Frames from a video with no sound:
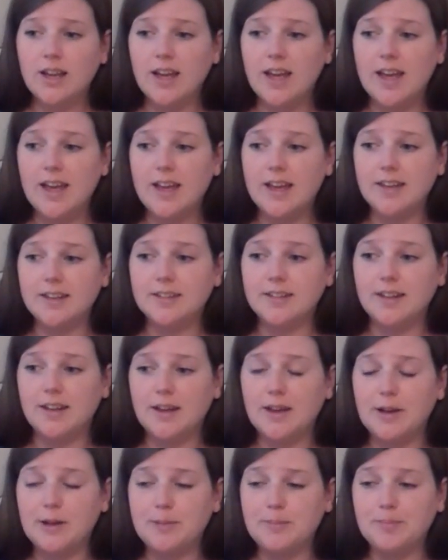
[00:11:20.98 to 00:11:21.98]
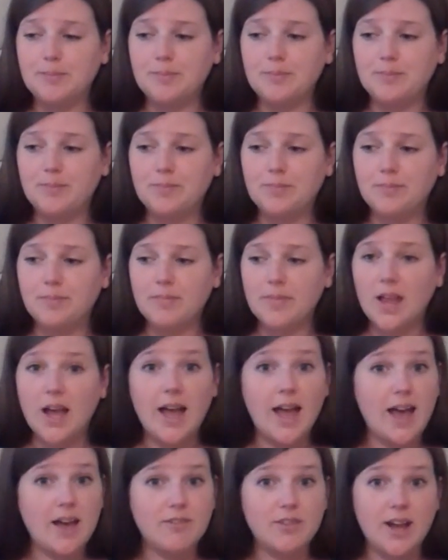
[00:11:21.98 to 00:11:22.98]
And I
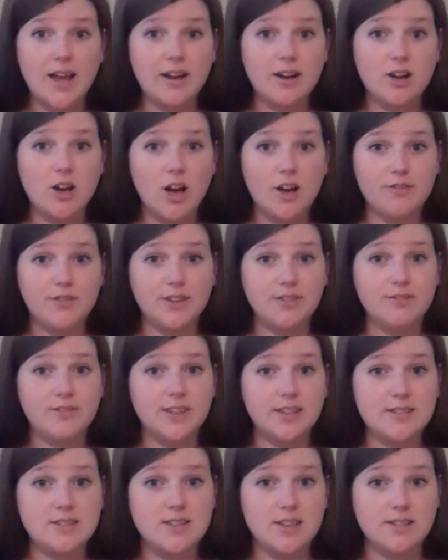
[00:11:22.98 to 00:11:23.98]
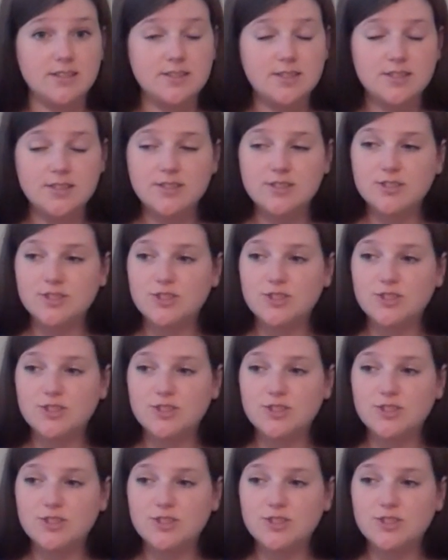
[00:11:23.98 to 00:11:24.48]
haven't had a coughing fit since.